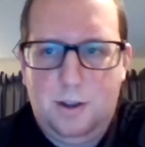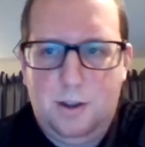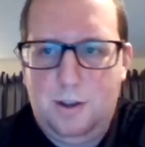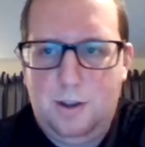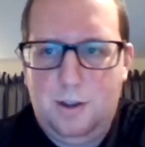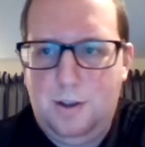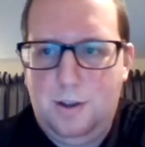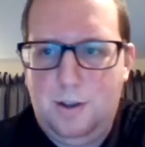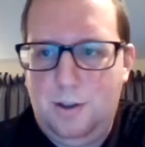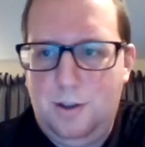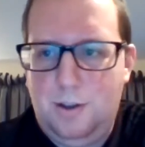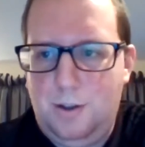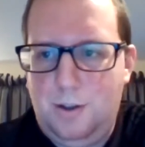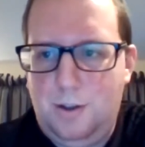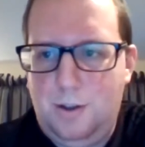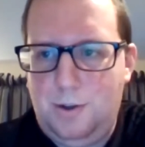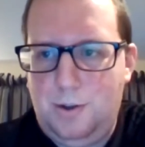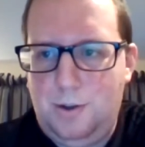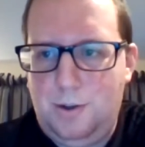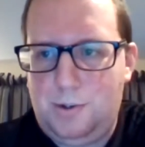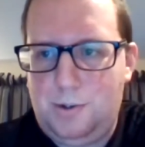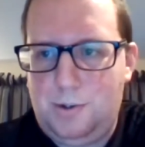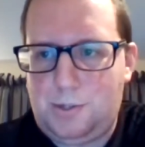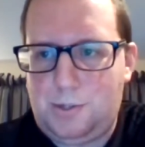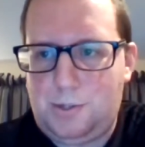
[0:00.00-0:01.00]

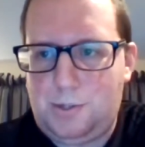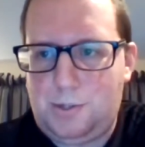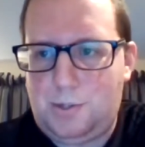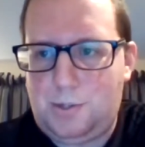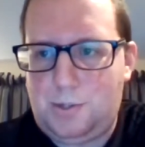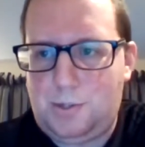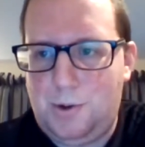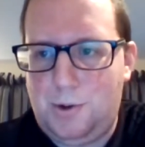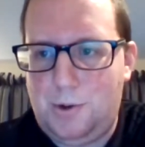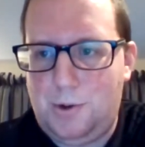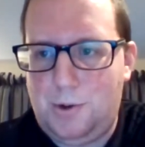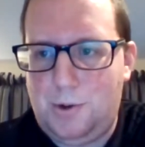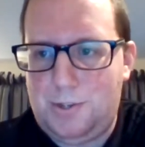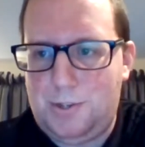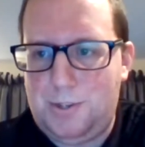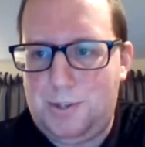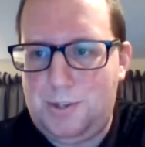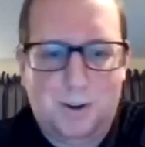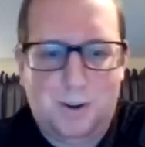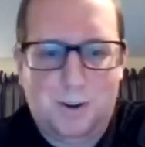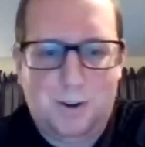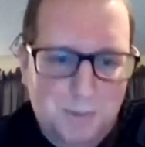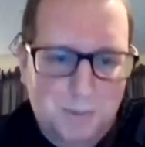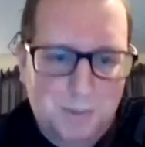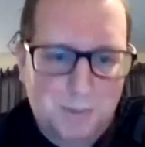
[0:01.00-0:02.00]
whoscored.com to make
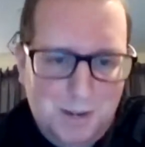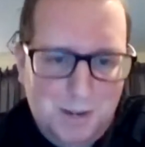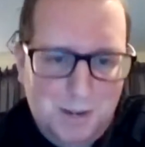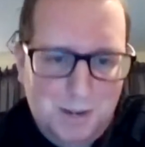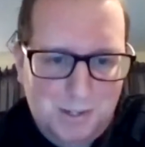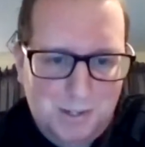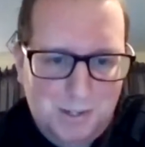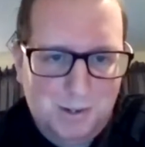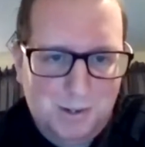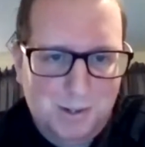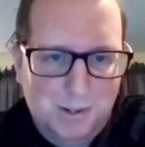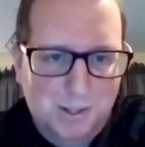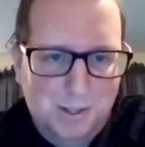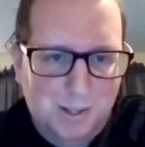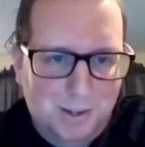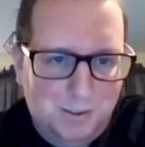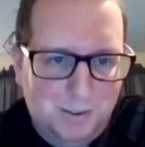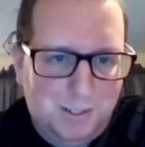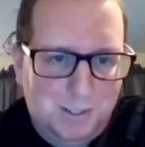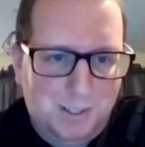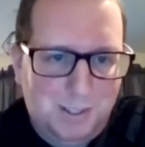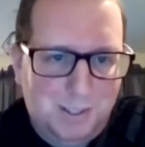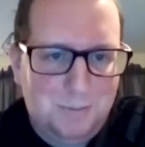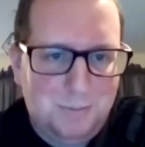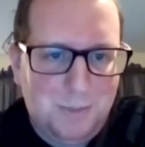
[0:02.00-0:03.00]
sure that I didn't
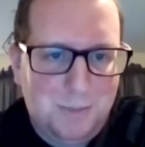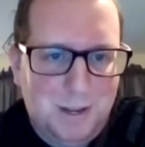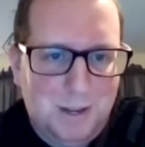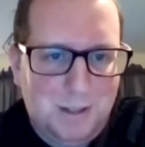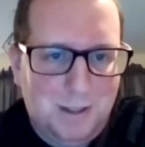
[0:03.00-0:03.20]
make that up.